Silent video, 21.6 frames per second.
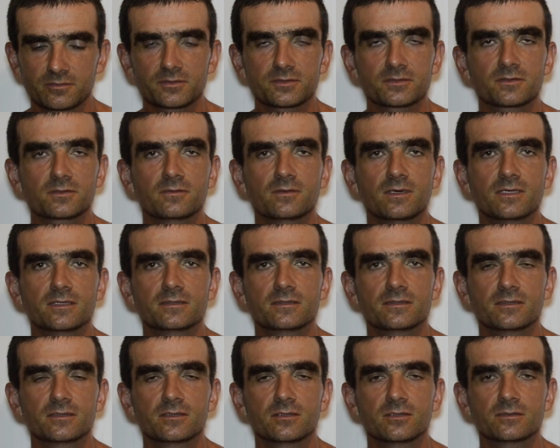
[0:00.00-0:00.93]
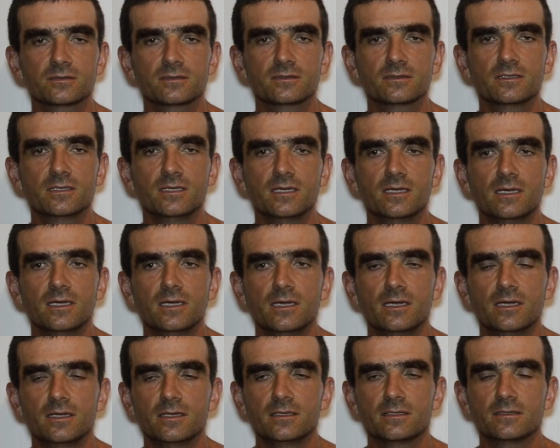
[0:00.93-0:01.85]
was quite hot.
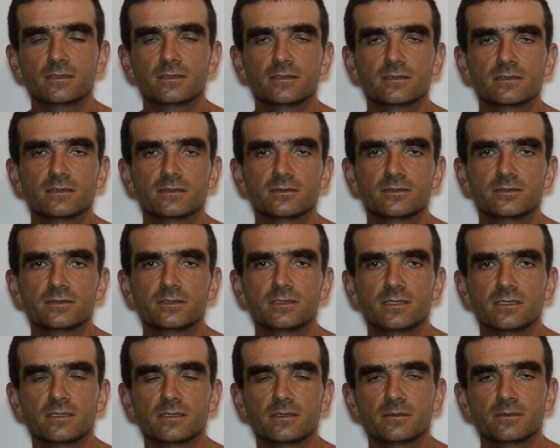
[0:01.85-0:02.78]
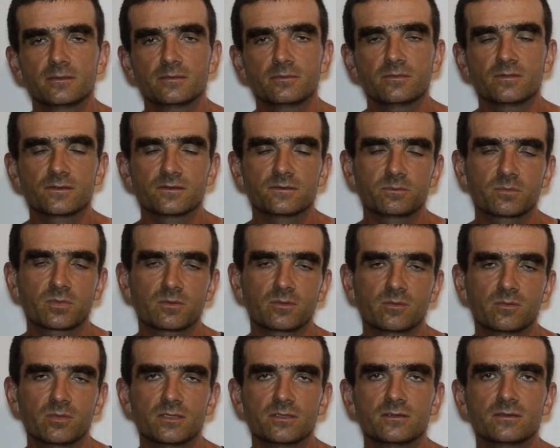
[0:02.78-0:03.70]
Today it was
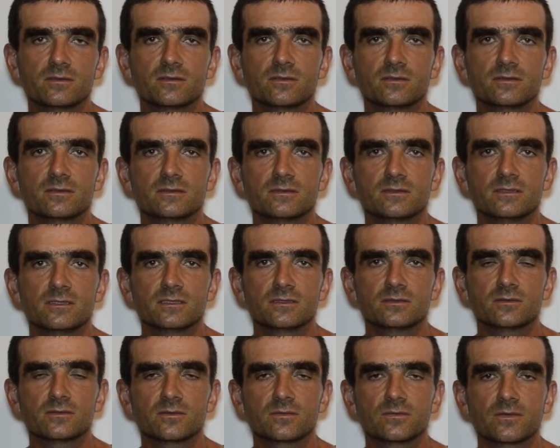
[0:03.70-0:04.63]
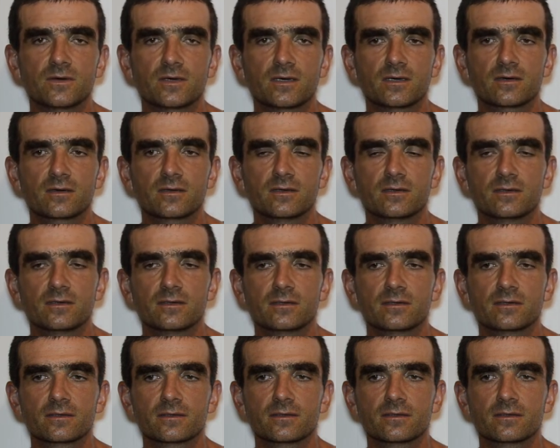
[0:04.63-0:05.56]
probably the hottest day so far.
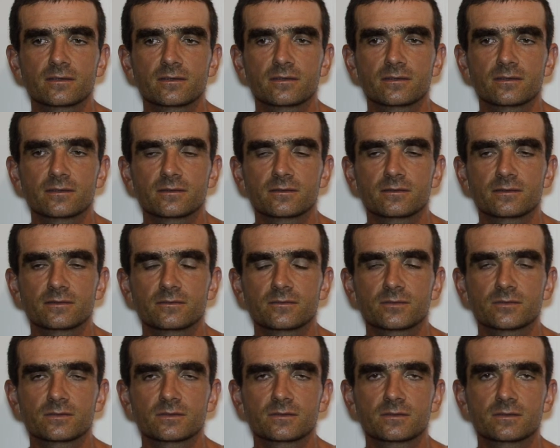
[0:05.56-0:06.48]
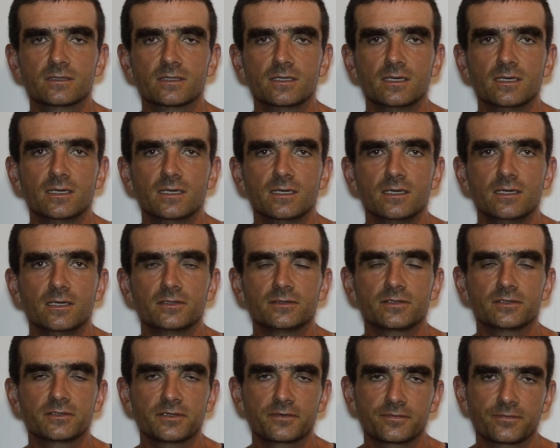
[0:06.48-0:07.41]
It was
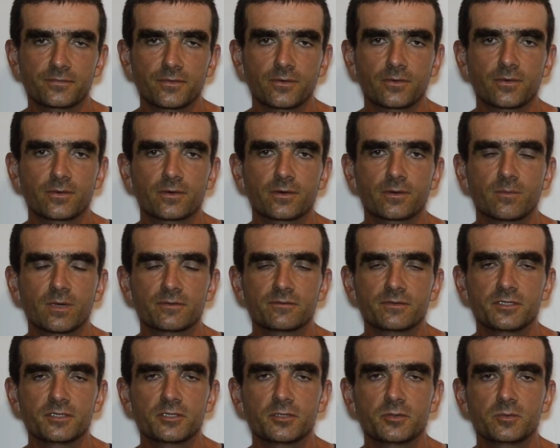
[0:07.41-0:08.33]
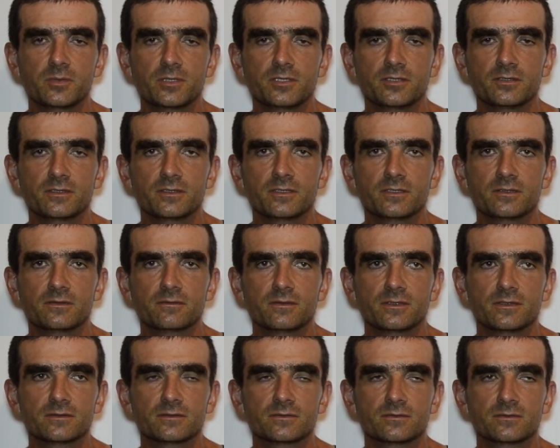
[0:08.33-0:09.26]
34, but with the humidity it
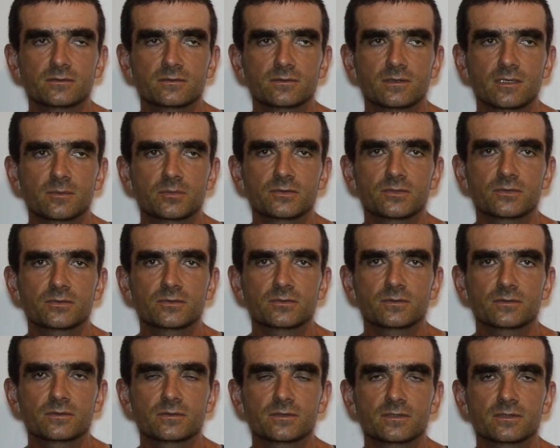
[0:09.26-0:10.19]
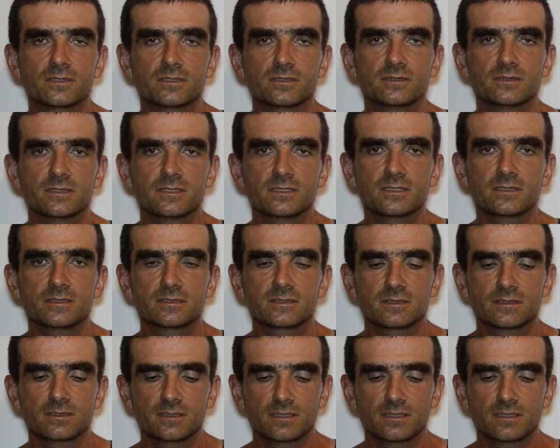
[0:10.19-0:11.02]
went to up to 36.